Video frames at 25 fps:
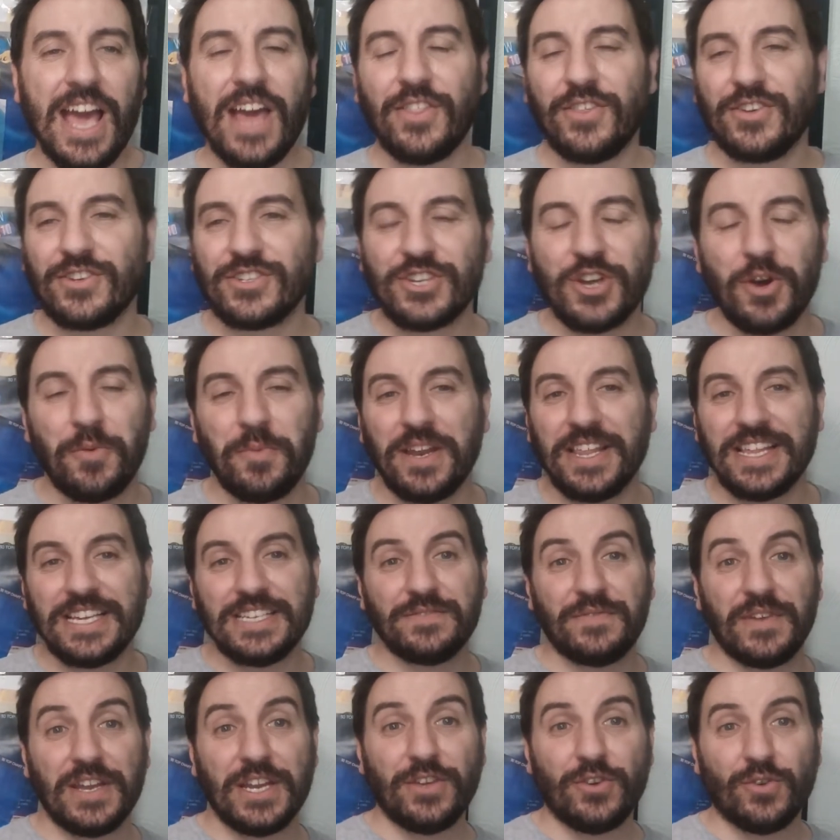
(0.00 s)
the couple of
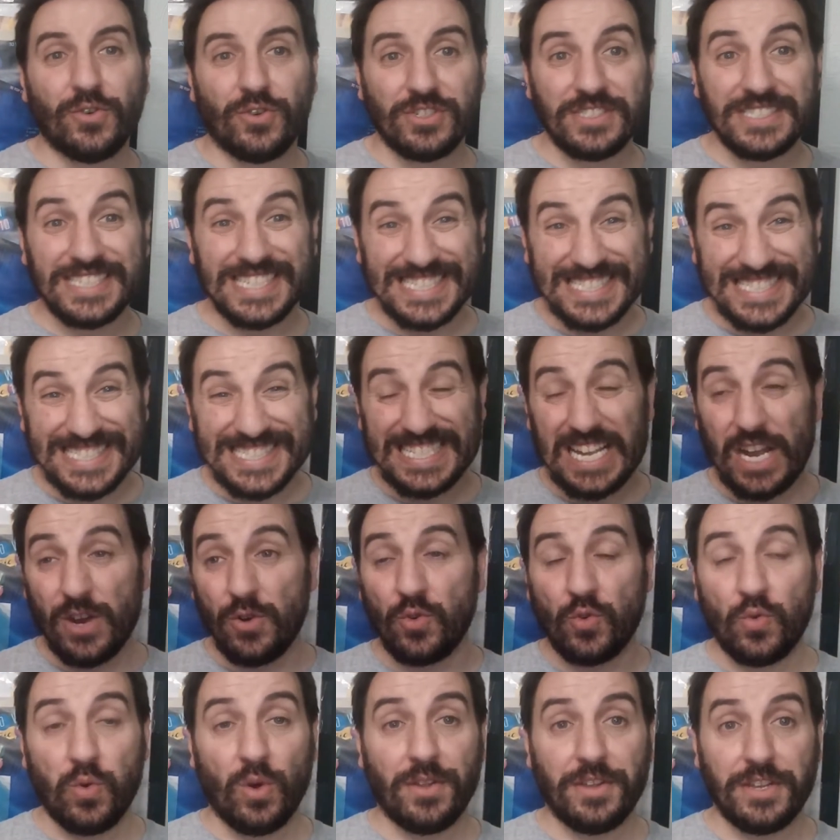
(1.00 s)
these videos, the
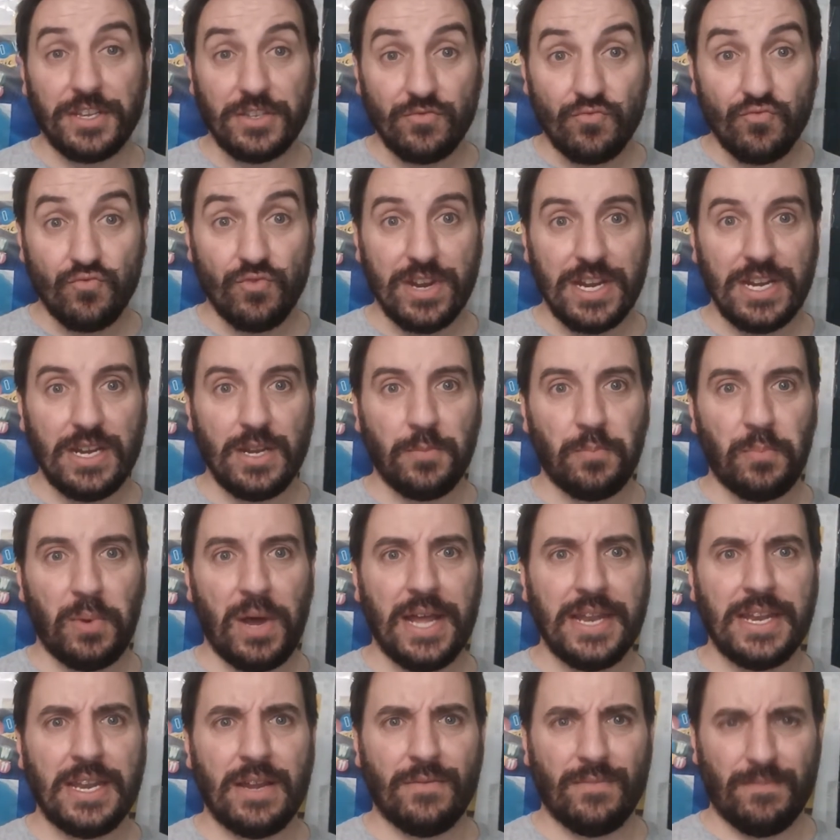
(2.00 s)
sound quality is really
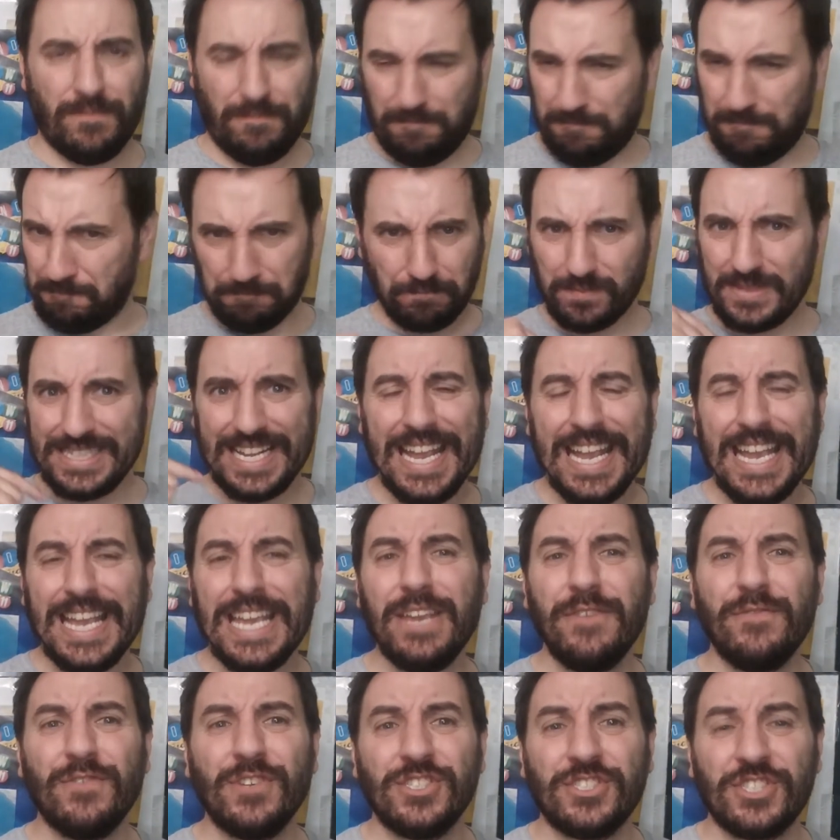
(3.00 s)
bad and
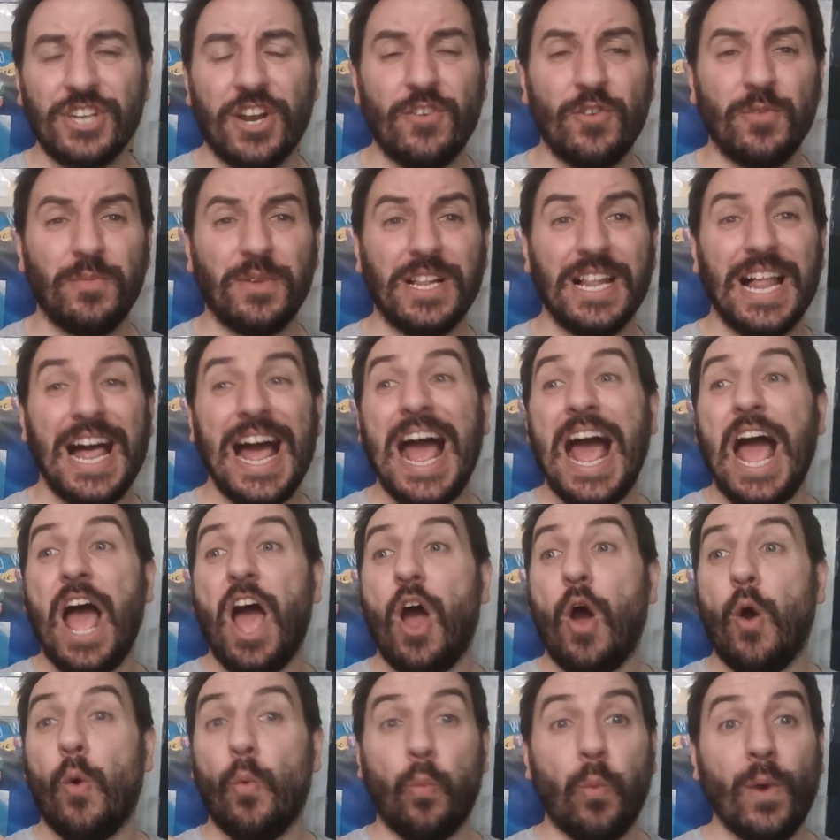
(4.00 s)
even terrible
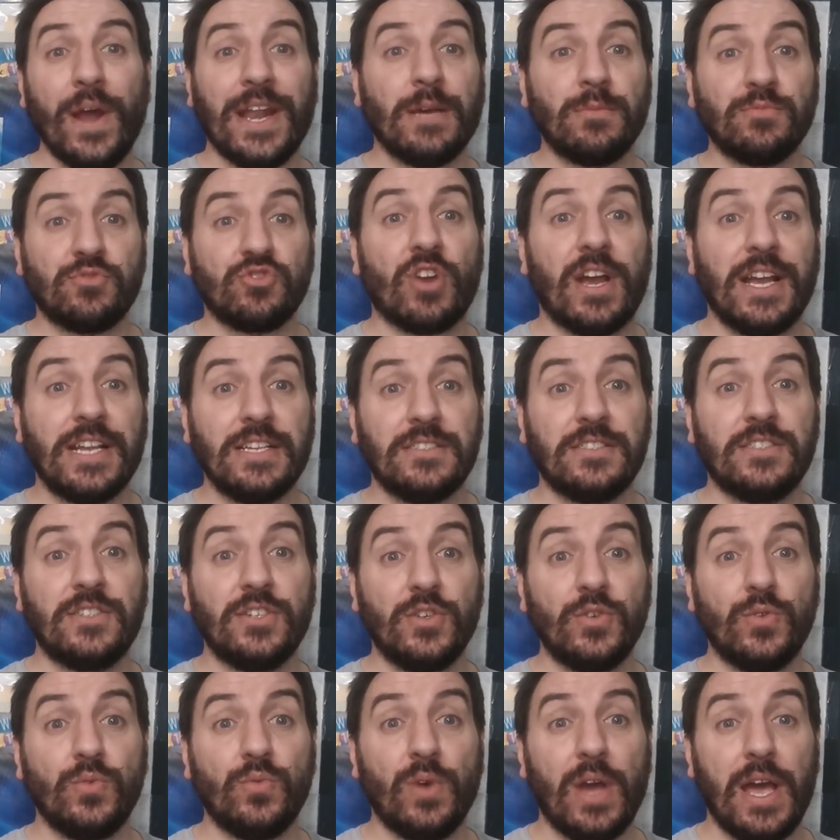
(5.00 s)
when I'm trying
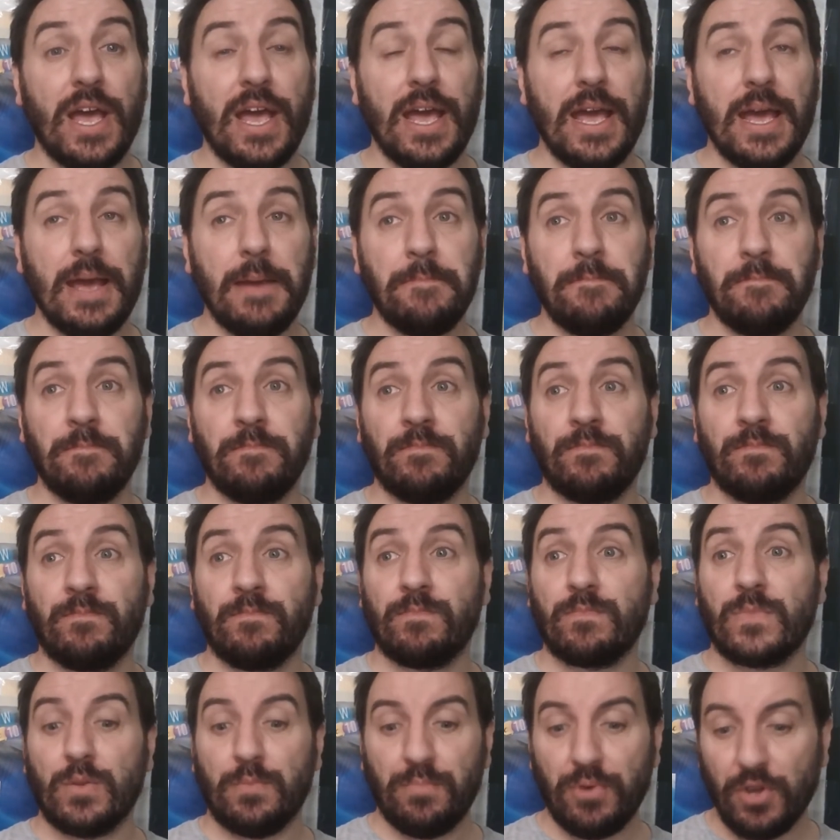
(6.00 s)
to
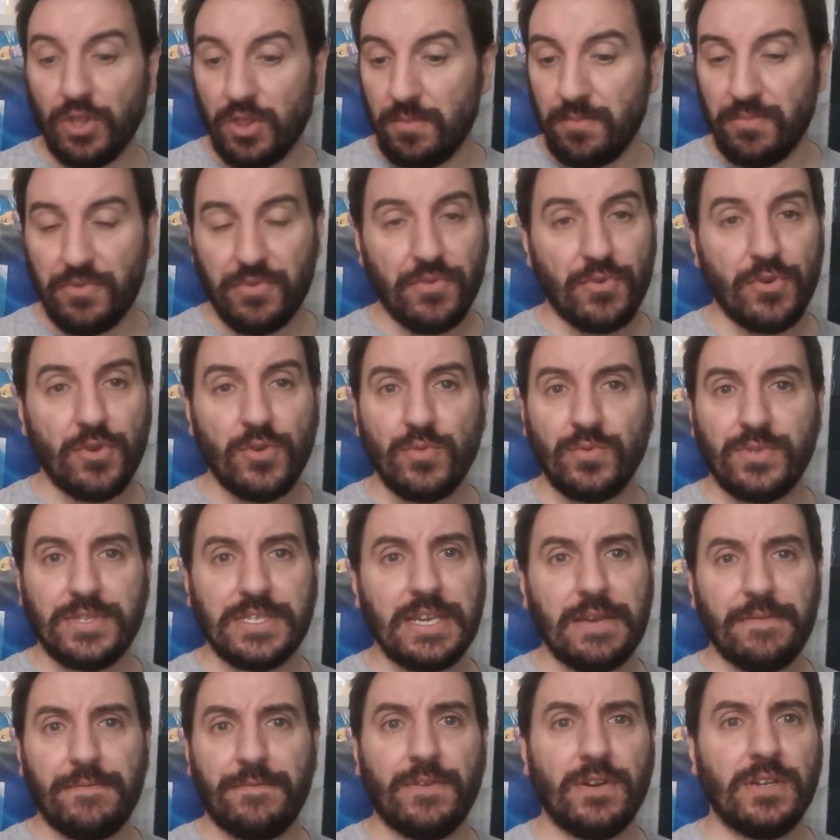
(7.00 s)
put them through
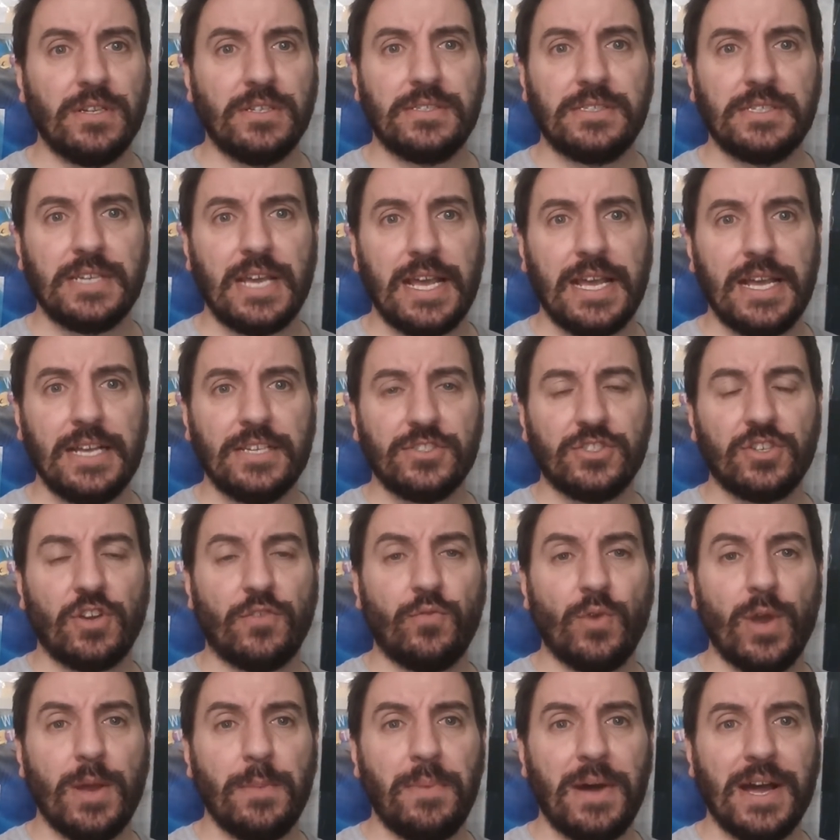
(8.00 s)
different
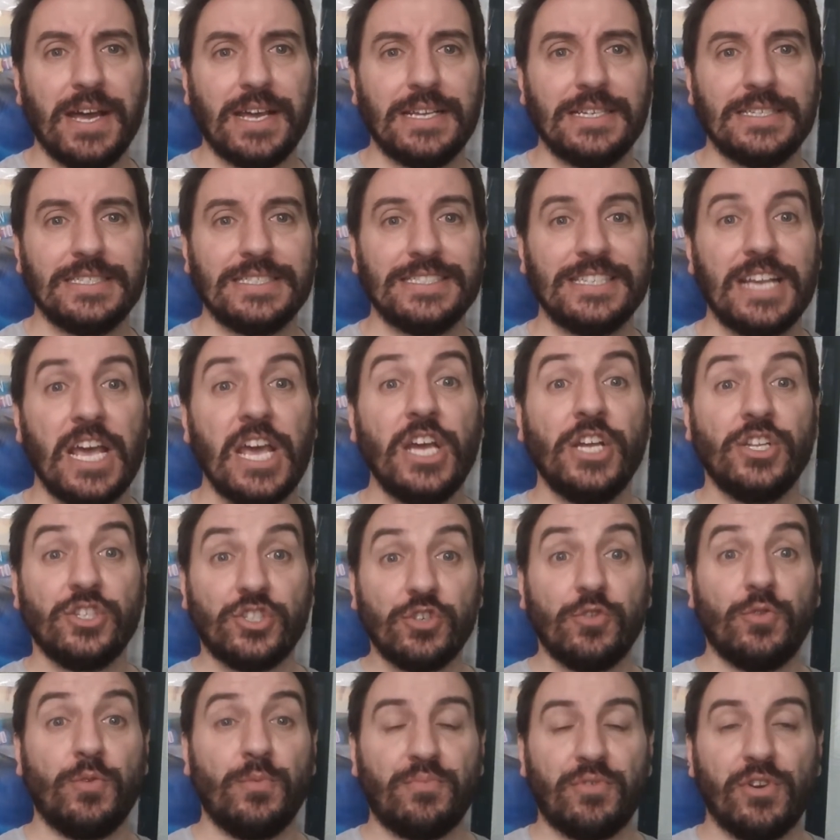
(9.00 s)
software packages
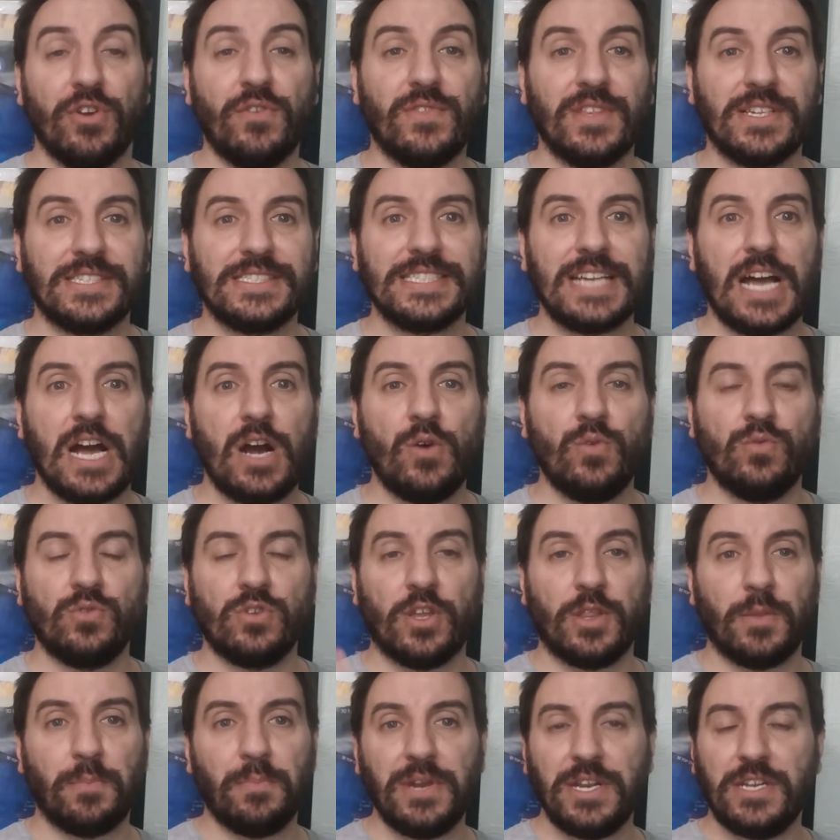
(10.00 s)
to improve the sound
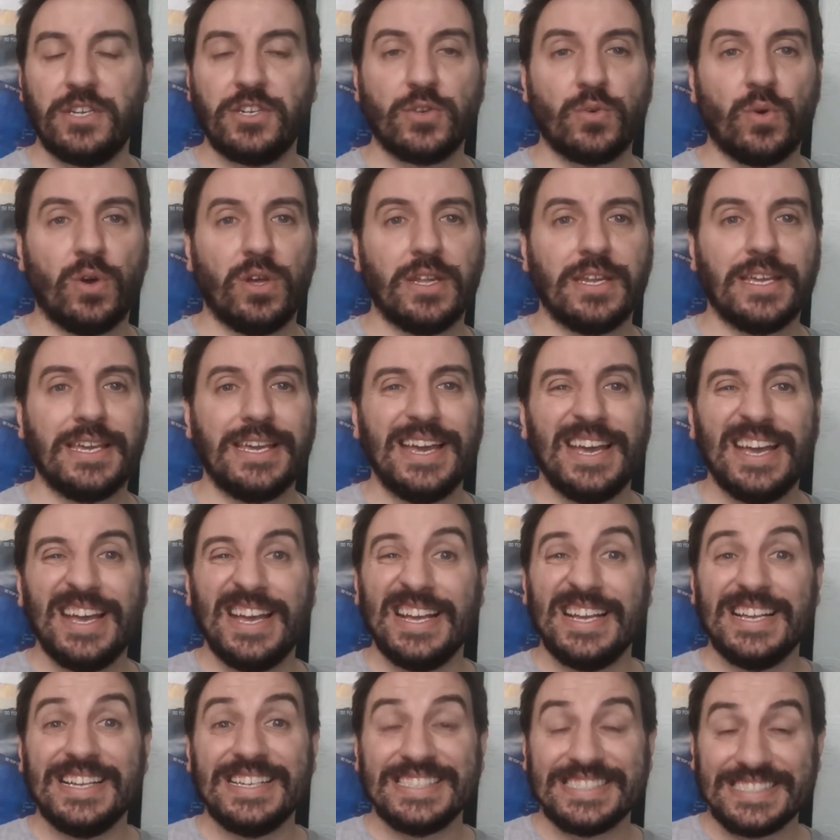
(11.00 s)
or the picture quality.
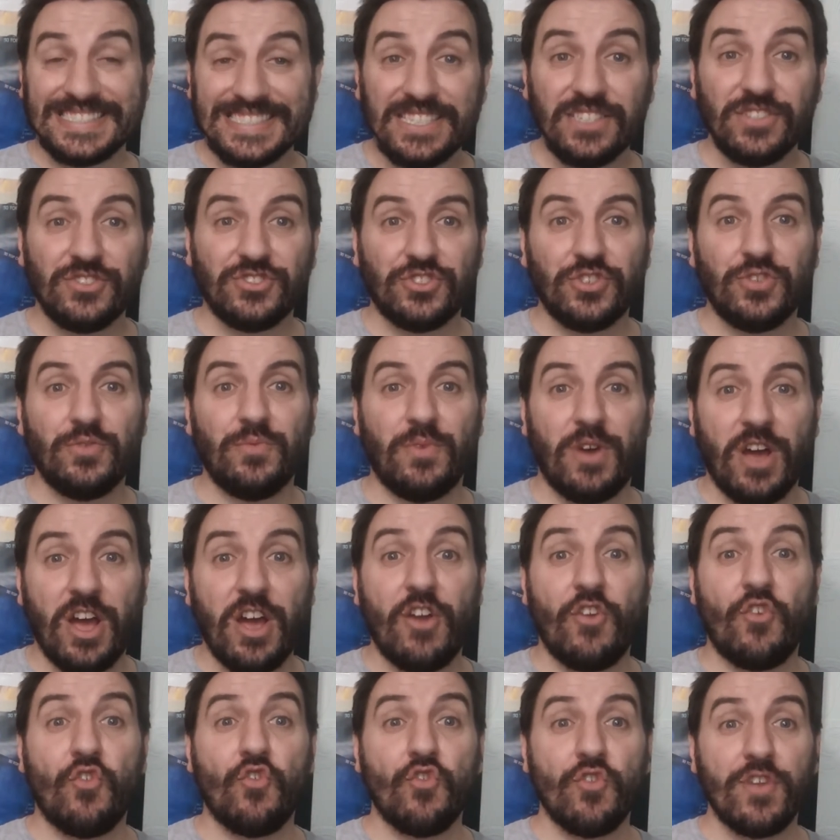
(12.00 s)
Still some
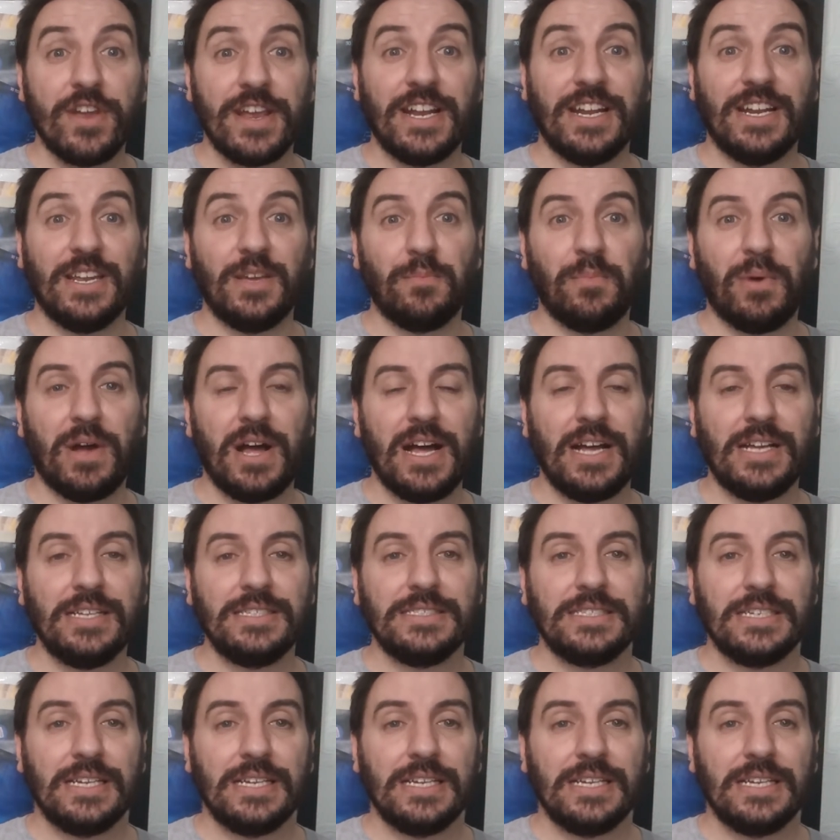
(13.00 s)
are really bad.